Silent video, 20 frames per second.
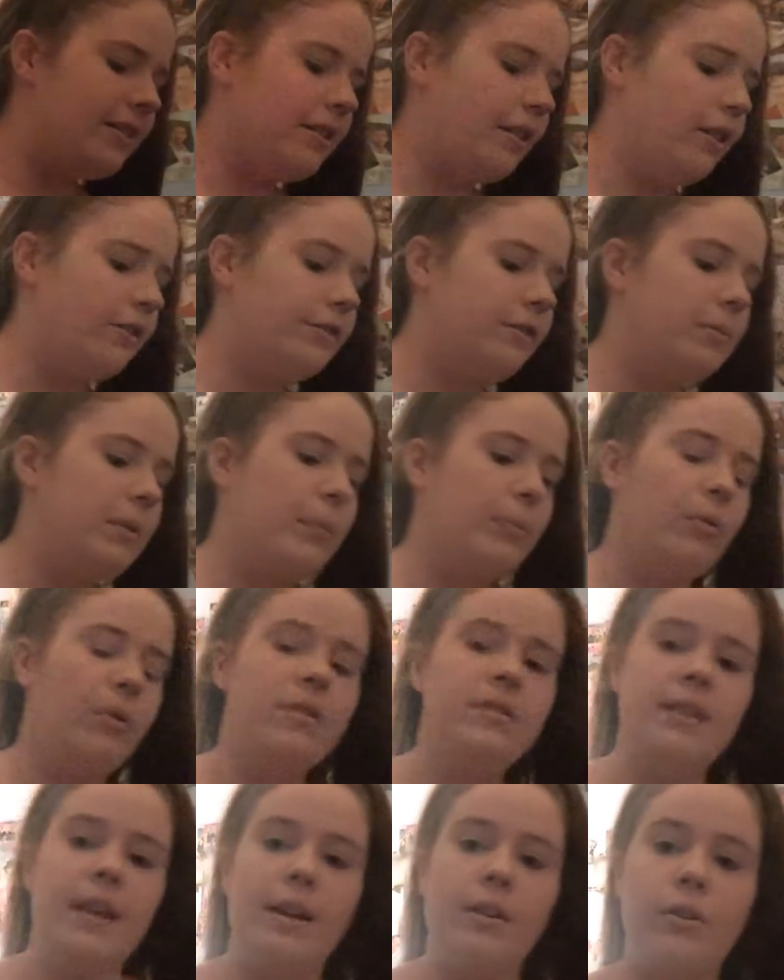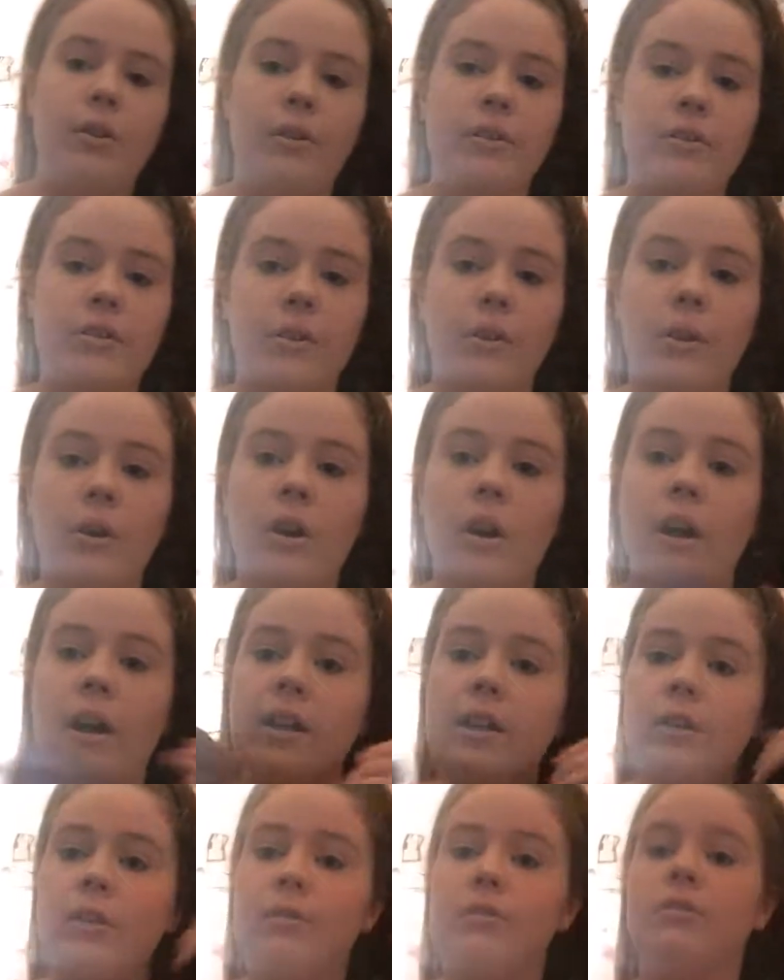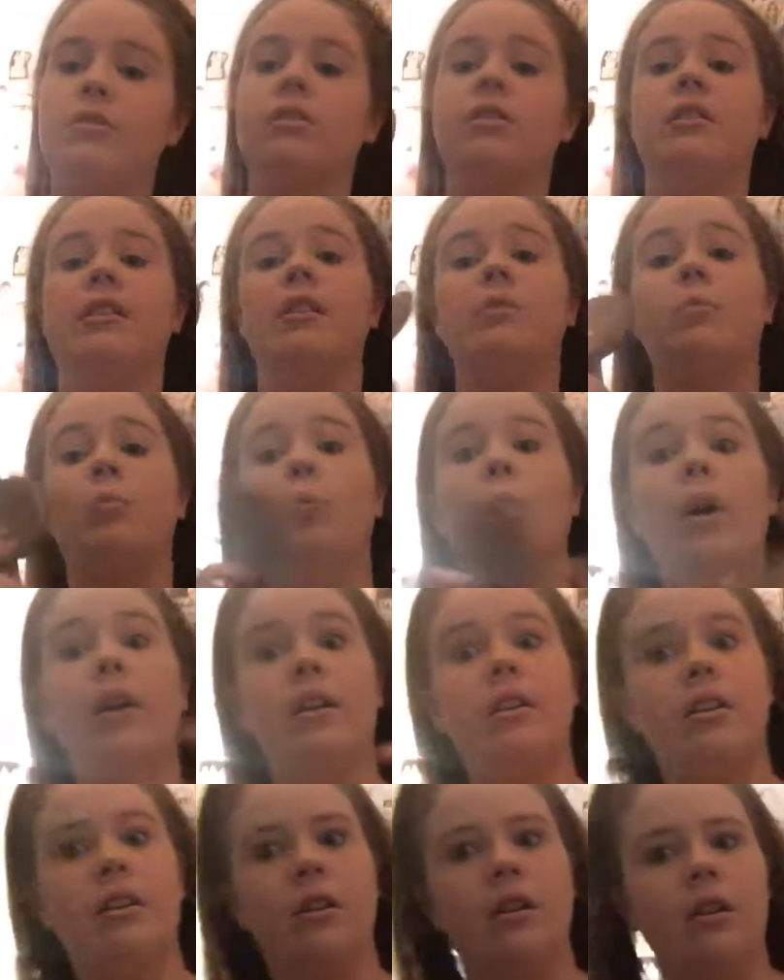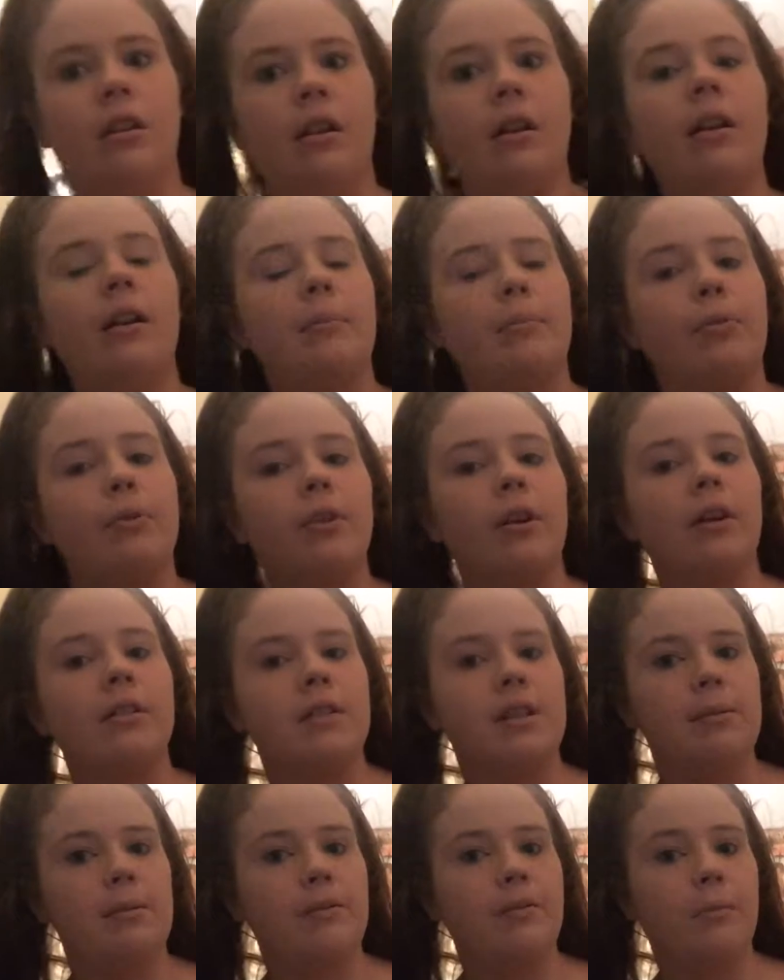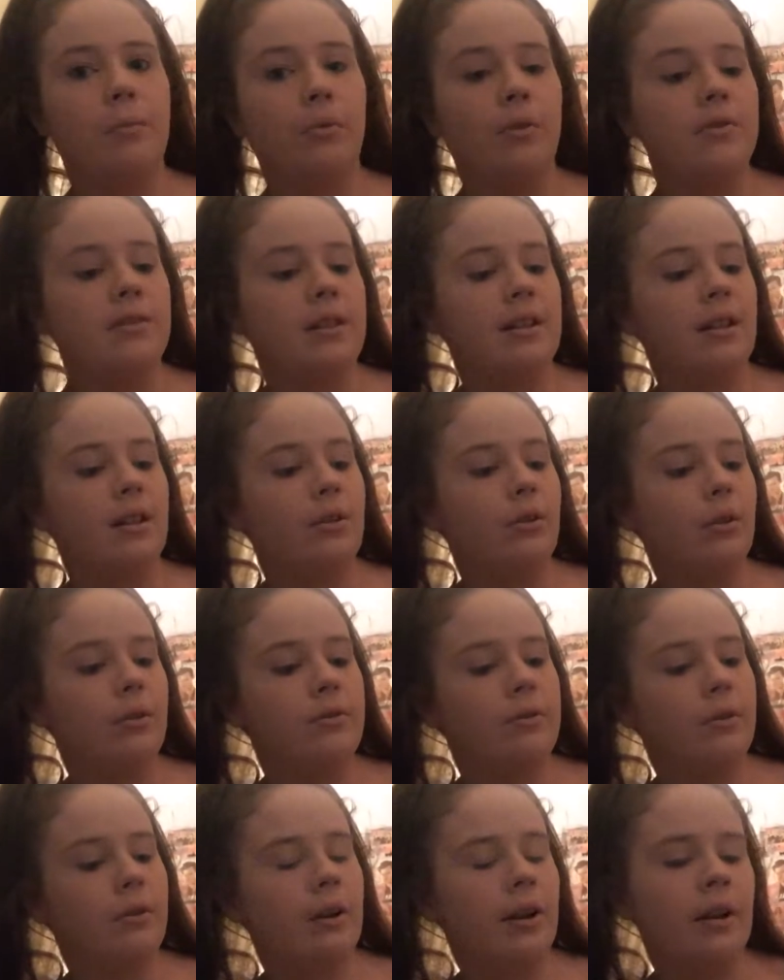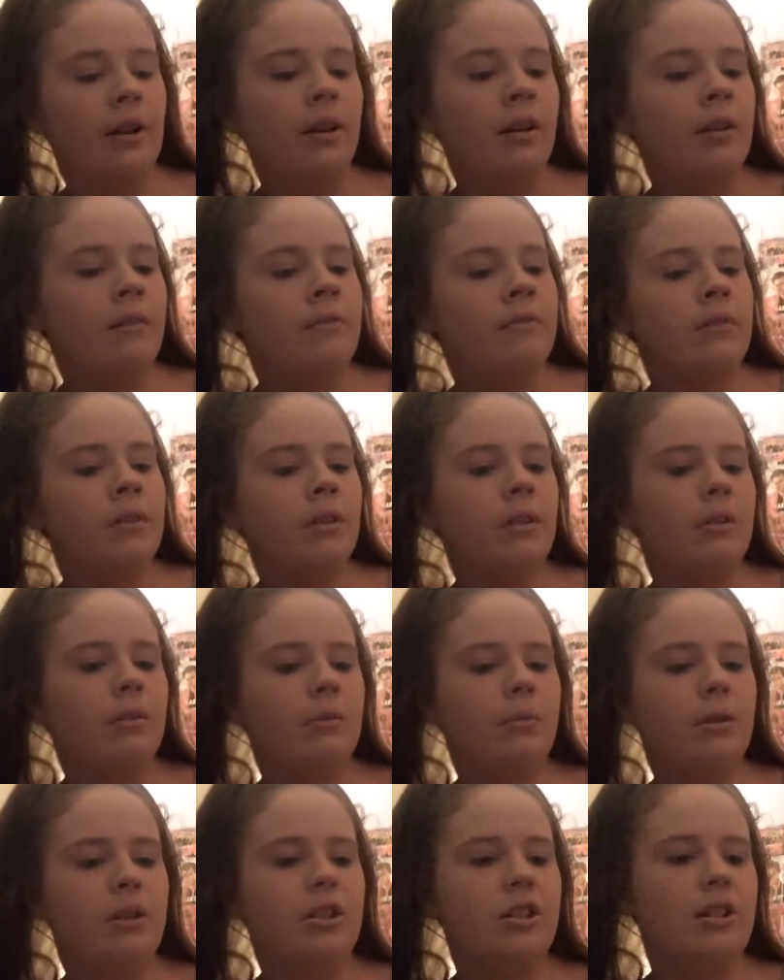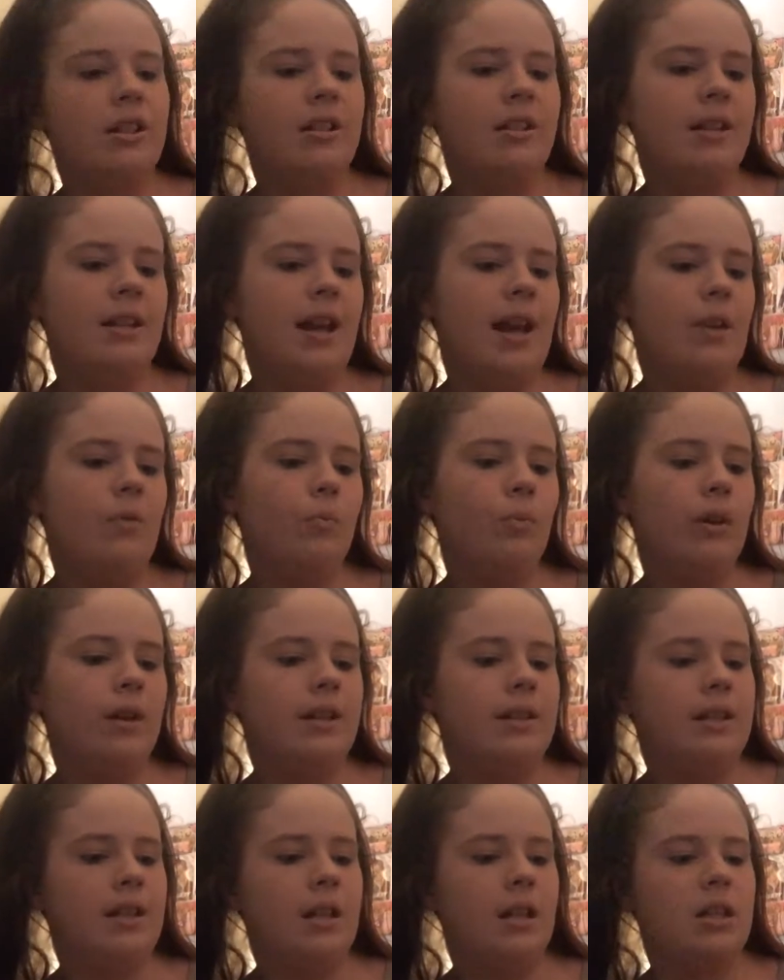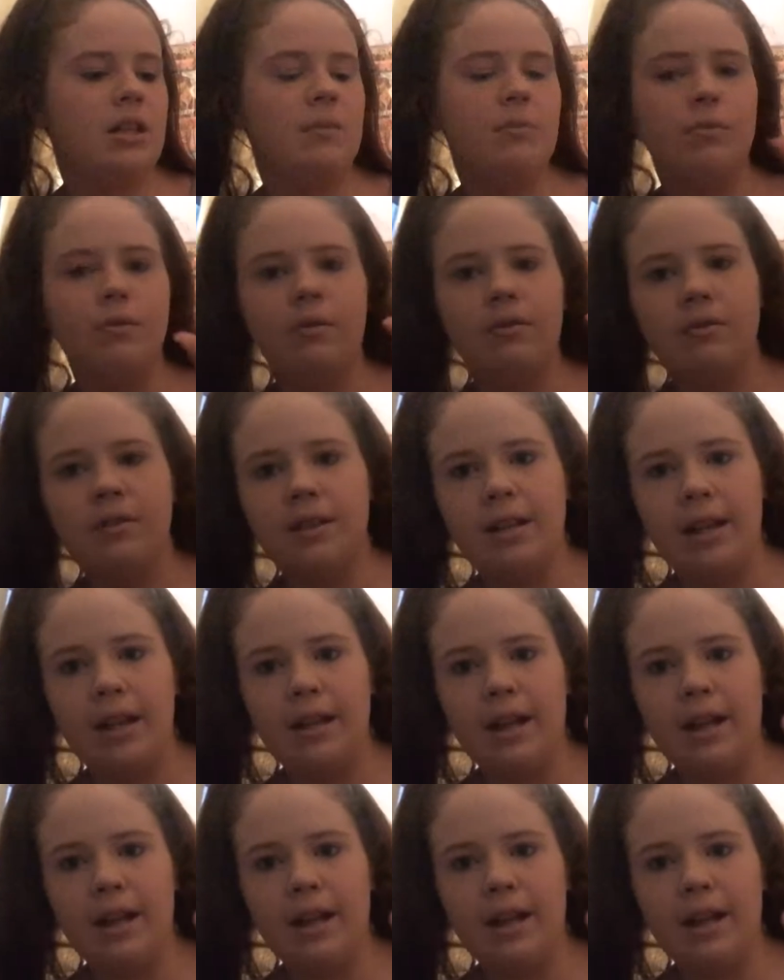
So for my bronze and contour, I use just this one product for bronzing and contouring, which is the NYC Smooth